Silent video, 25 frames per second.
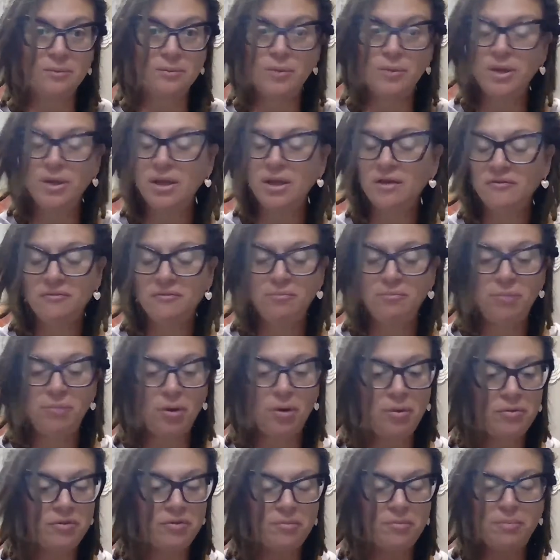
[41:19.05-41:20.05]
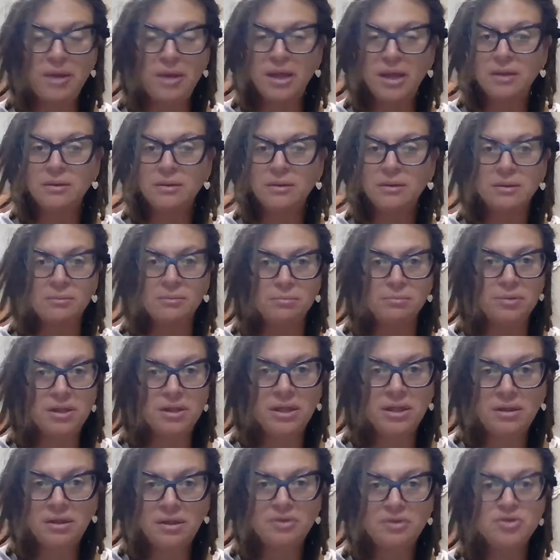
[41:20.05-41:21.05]
We have both been
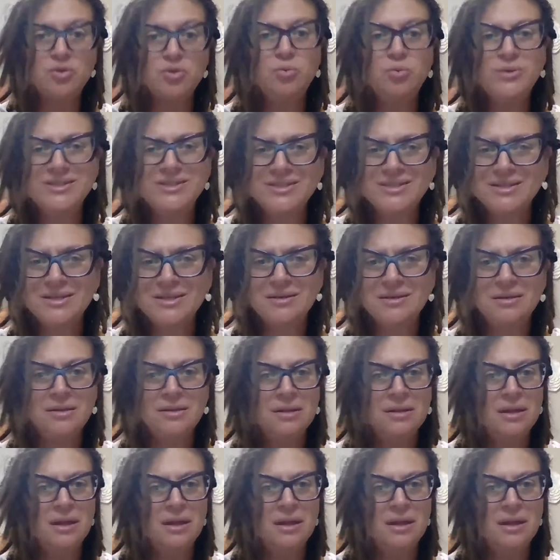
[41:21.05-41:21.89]
completely twisted